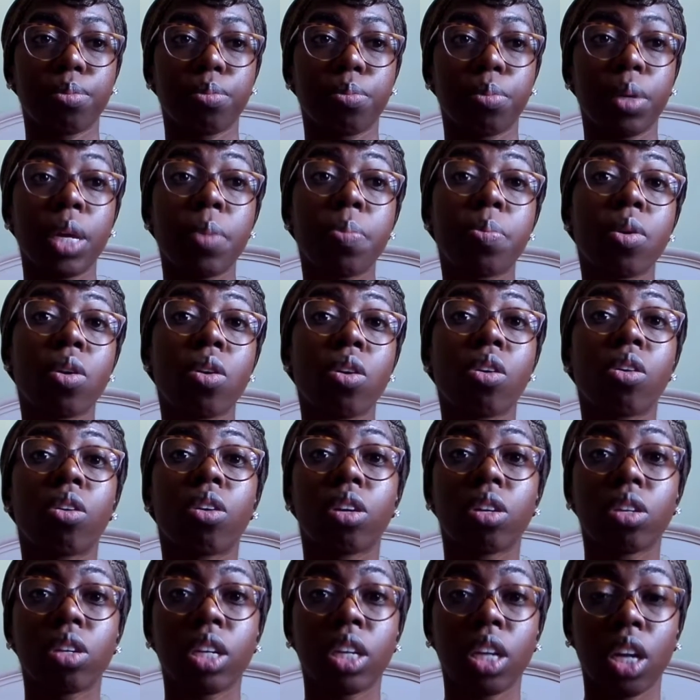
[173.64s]

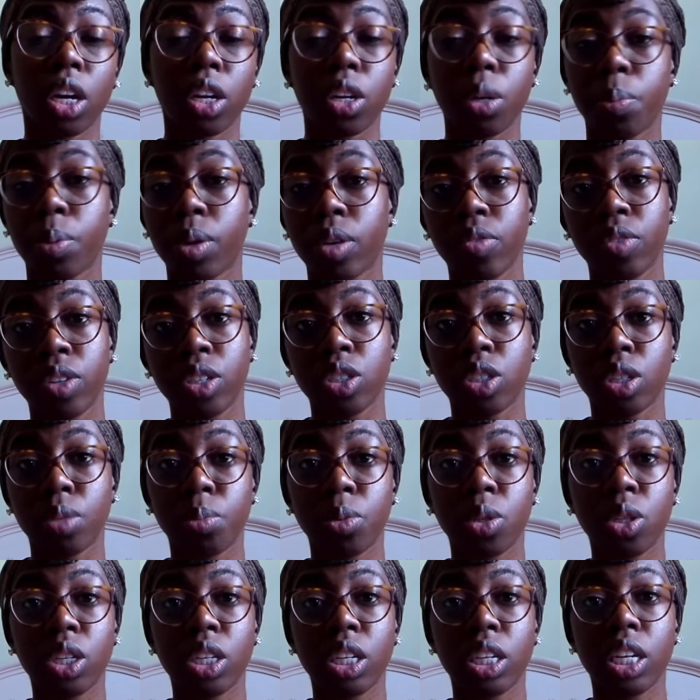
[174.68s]
people in underprivileged
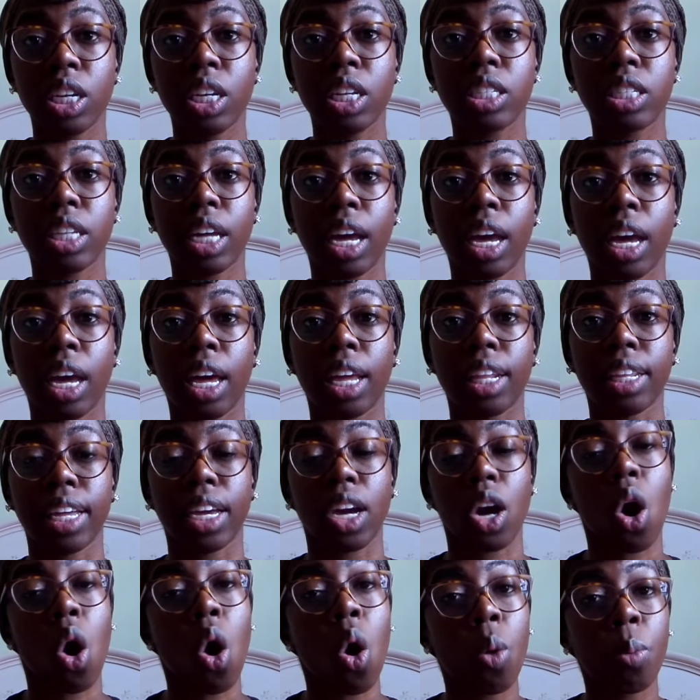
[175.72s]
communities and
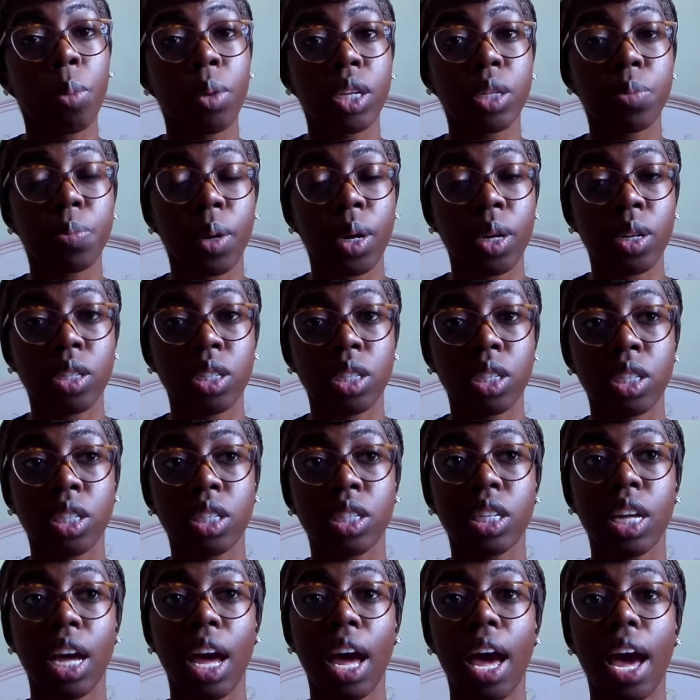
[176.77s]
like homeless
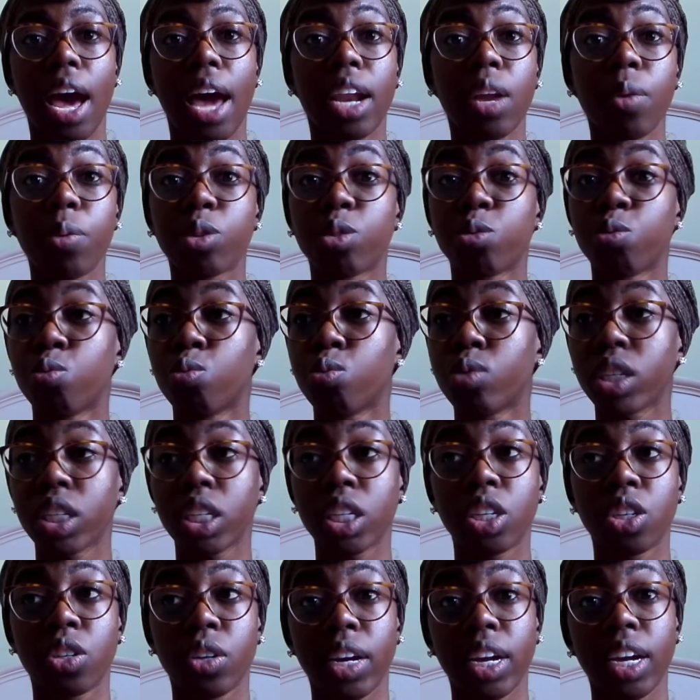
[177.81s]
persons, and it was
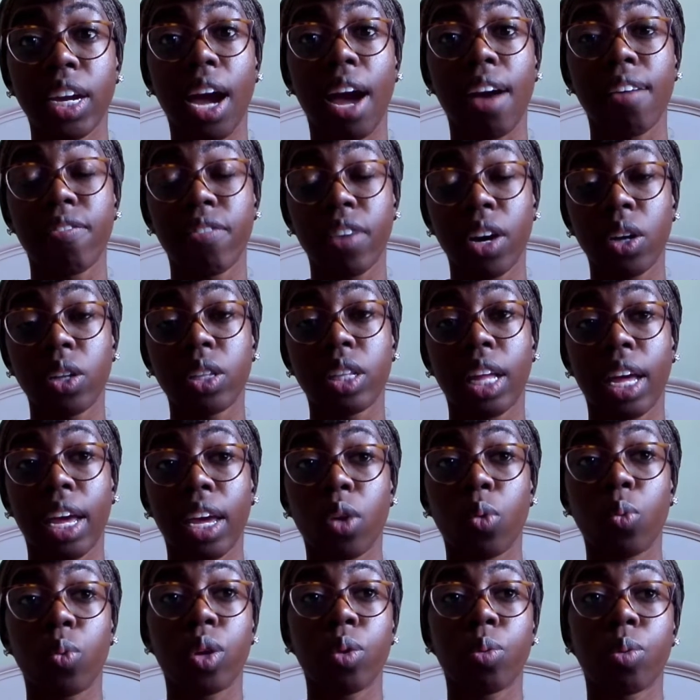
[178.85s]
really great. I felt
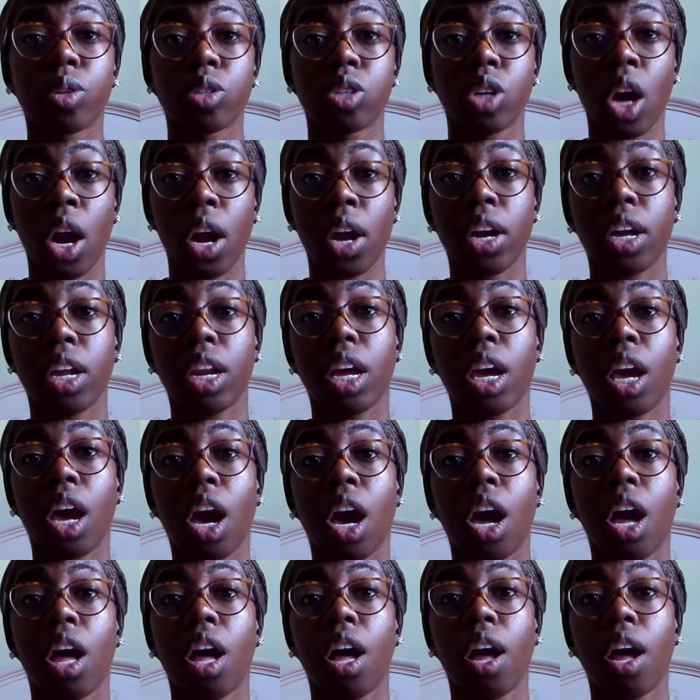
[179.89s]
like we were targeting